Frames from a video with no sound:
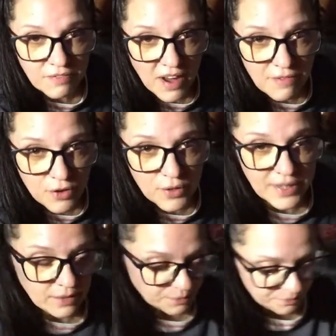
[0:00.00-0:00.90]

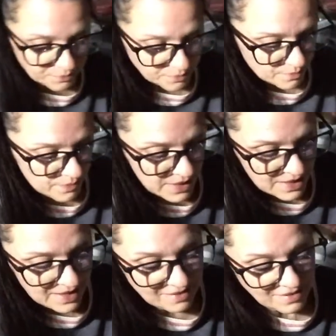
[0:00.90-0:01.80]
5:30.
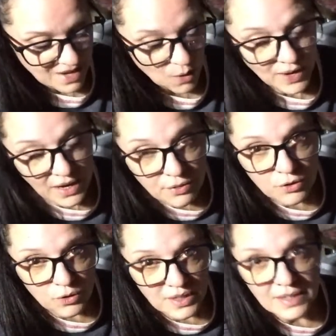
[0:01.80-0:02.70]
It's now
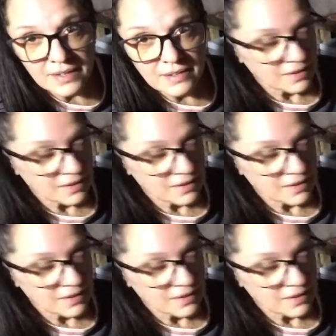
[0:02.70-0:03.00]
8:30.